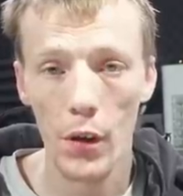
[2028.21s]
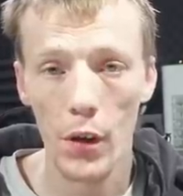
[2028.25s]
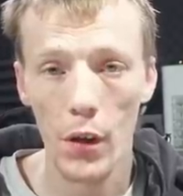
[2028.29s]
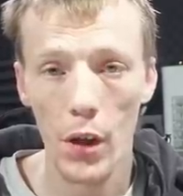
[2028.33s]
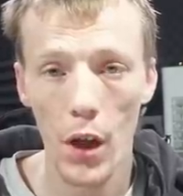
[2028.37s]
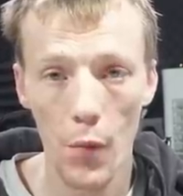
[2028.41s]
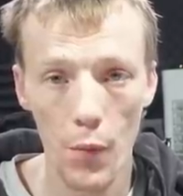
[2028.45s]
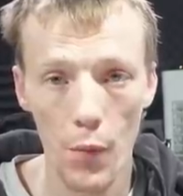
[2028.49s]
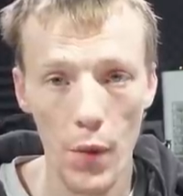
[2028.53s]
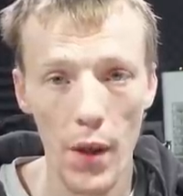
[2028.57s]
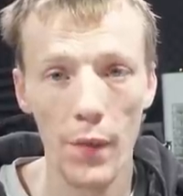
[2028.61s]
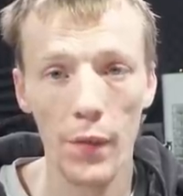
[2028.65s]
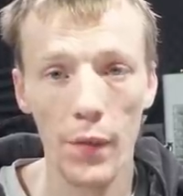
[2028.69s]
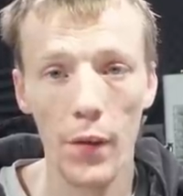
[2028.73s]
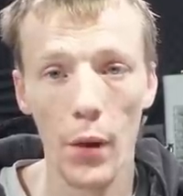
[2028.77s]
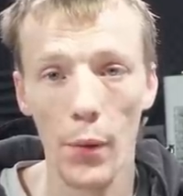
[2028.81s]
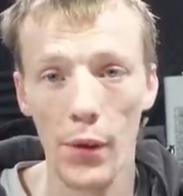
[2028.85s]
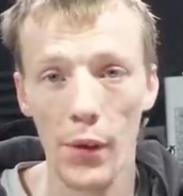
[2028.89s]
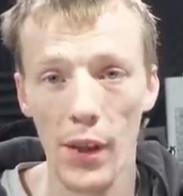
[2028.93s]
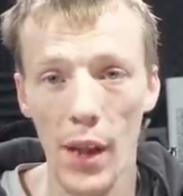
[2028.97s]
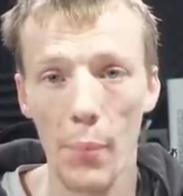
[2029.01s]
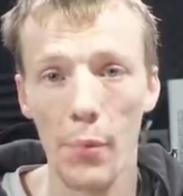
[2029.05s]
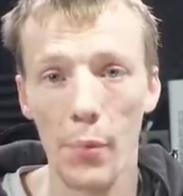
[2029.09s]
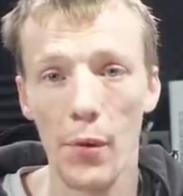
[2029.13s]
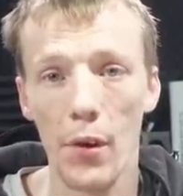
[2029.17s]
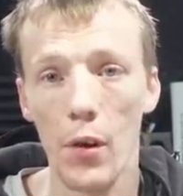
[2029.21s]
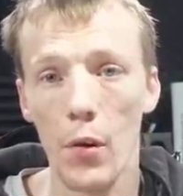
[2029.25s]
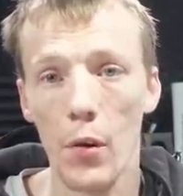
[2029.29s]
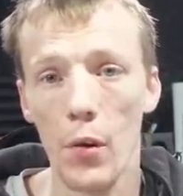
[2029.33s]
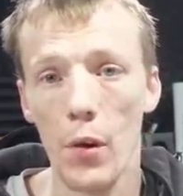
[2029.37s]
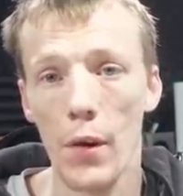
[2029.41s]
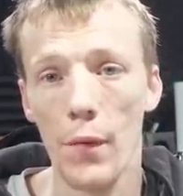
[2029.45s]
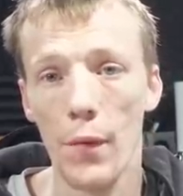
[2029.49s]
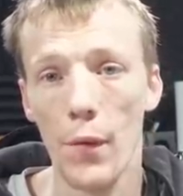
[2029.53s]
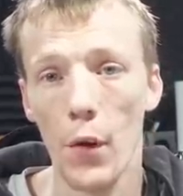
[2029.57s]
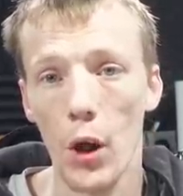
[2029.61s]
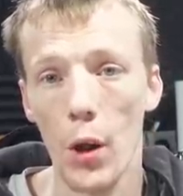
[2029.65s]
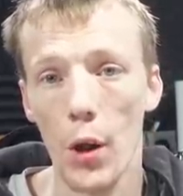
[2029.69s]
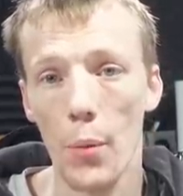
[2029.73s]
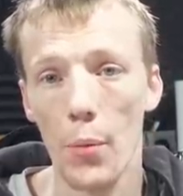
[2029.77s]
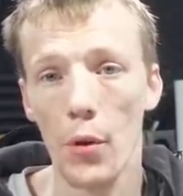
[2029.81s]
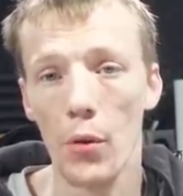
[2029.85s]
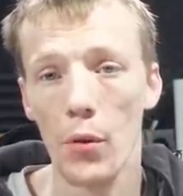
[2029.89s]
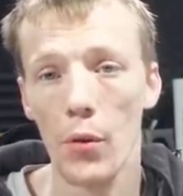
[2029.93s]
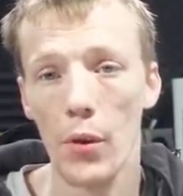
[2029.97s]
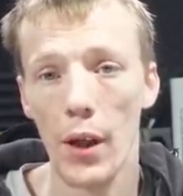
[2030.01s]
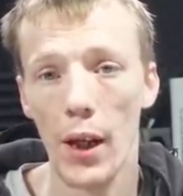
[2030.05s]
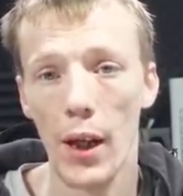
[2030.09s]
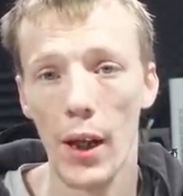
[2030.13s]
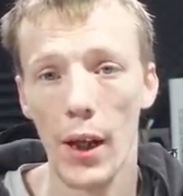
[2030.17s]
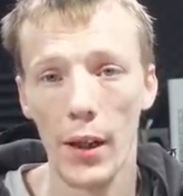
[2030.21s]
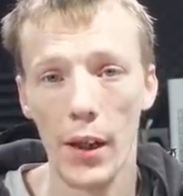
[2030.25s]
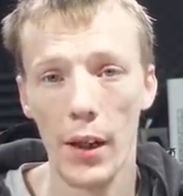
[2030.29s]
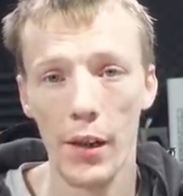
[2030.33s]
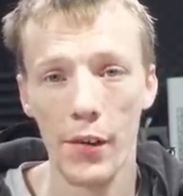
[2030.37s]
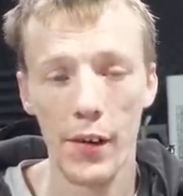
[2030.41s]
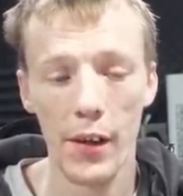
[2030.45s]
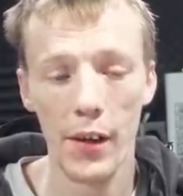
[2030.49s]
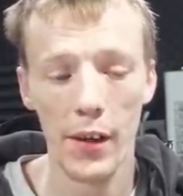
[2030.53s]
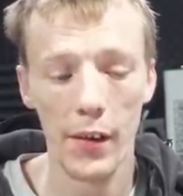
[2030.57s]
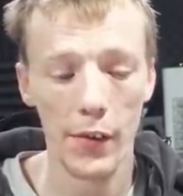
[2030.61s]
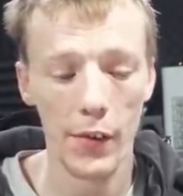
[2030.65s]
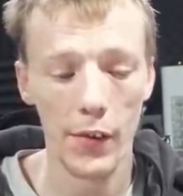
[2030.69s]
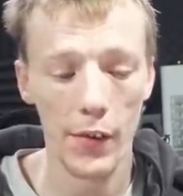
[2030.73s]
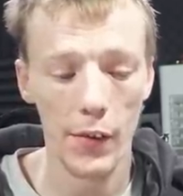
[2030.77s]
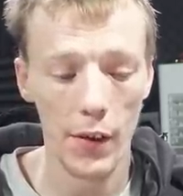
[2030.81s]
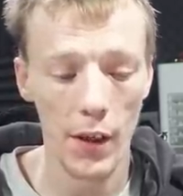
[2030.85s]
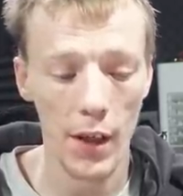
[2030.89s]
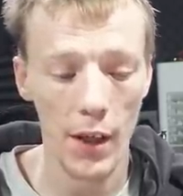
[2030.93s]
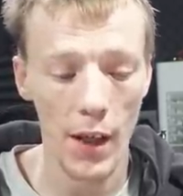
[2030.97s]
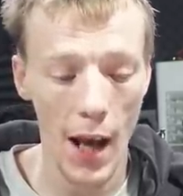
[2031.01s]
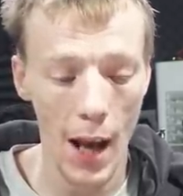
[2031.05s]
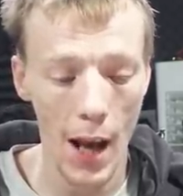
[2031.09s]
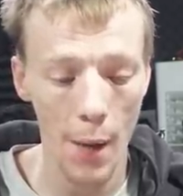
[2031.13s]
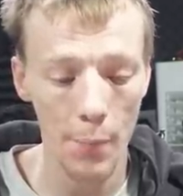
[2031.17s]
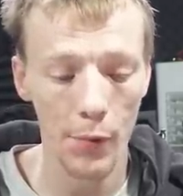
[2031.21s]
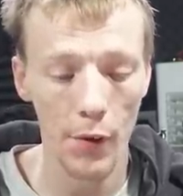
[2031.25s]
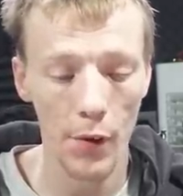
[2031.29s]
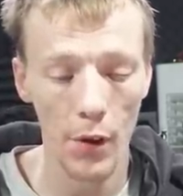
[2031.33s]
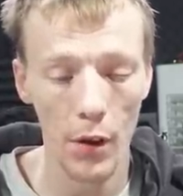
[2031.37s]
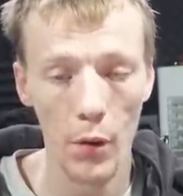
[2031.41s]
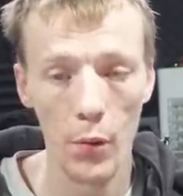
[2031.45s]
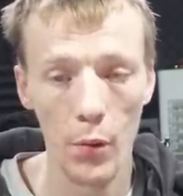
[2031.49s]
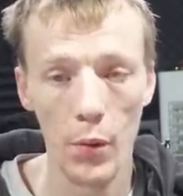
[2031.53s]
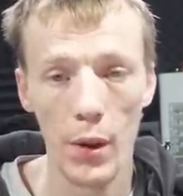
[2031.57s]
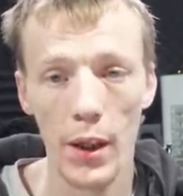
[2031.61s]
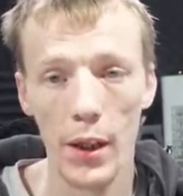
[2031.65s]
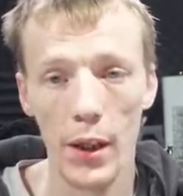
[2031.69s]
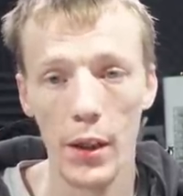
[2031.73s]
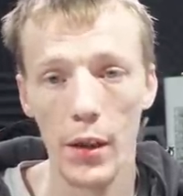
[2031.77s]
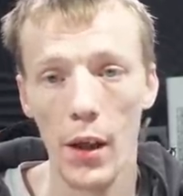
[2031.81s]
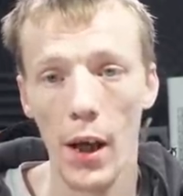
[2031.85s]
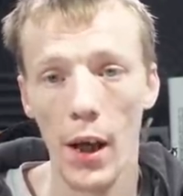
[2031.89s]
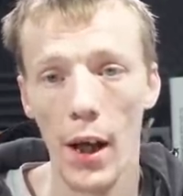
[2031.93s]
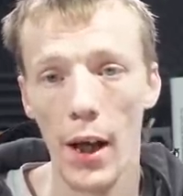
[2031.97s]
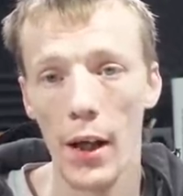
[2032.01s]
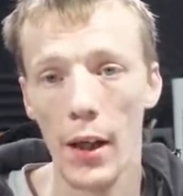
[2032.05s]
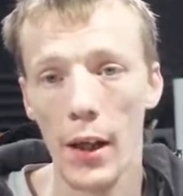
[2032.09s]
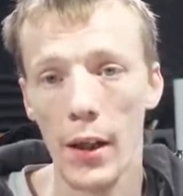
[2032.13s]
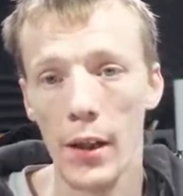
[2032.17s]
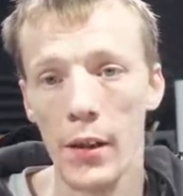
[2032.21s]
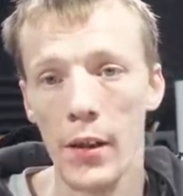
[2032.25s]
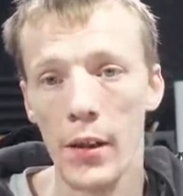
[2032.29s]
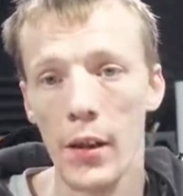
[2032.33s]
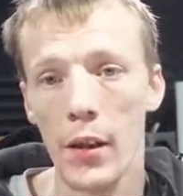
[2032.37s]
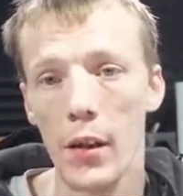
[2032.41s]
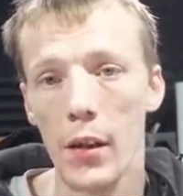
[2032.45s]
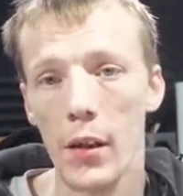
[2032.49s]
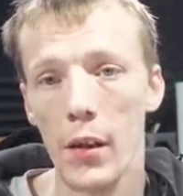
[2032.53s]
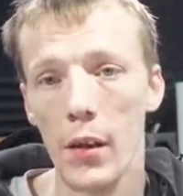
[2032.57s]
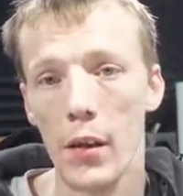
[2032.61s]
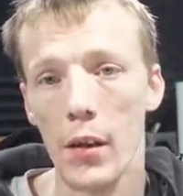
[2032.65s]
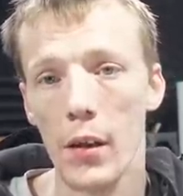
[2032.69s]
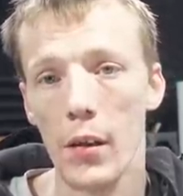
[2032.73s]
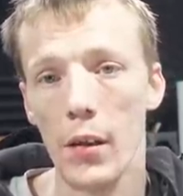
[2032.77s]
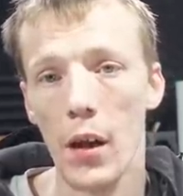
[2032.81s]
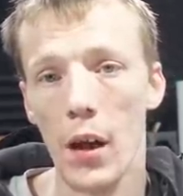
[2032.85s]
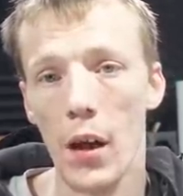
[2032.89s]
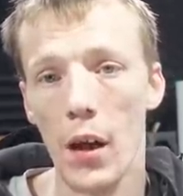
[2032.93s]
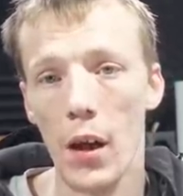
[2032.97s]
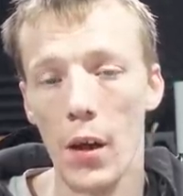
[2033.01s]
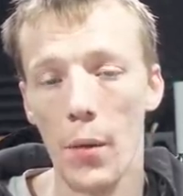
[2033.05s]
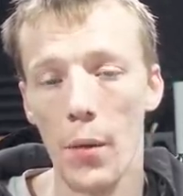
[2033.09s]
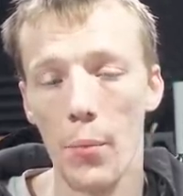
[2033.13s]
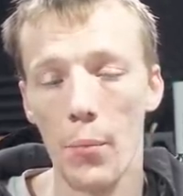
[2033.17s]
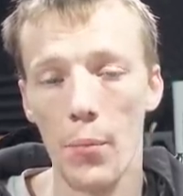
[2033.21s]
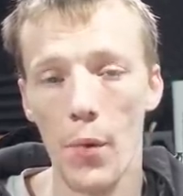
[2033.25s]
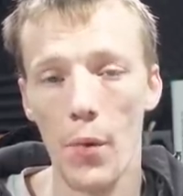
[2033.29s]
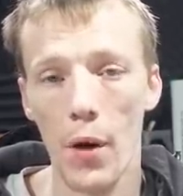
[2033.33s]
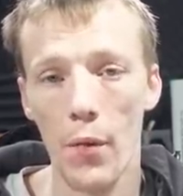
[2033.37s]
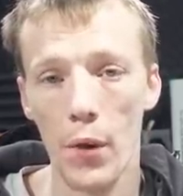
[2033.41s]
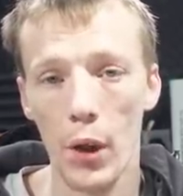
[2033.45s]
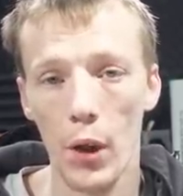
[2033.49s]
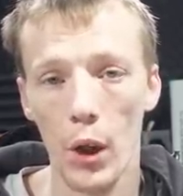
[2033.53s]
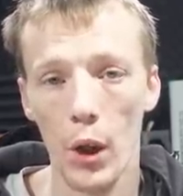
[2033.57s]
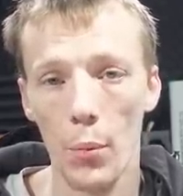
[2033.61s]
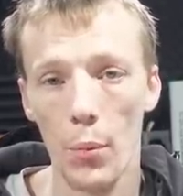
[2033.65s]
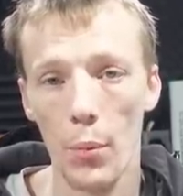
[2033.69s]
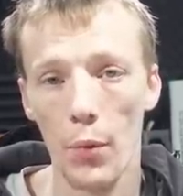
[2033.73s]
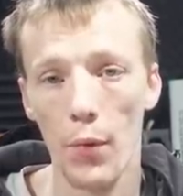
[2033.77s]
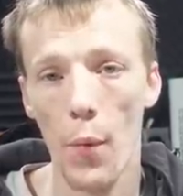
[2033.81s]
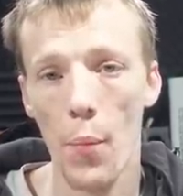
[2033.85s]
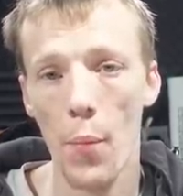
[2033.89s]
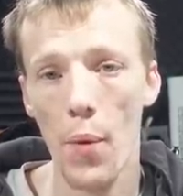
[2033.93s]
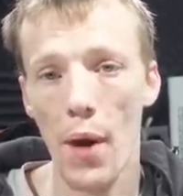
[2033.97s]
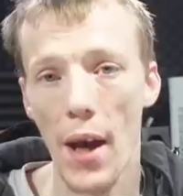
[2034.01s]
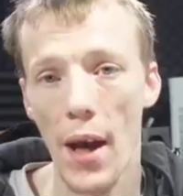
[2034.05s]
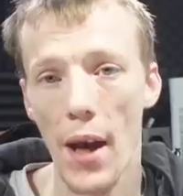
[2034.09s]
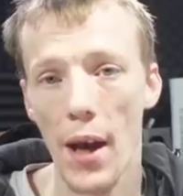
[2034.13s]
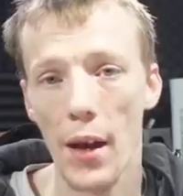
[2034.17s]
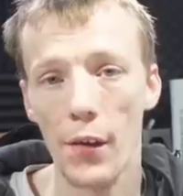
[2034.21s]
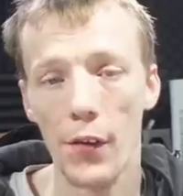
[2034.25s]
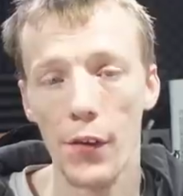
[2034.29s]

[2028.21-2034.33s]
a reflow is absolutely viable and it is uh, absolutely a, um, a reliable repair.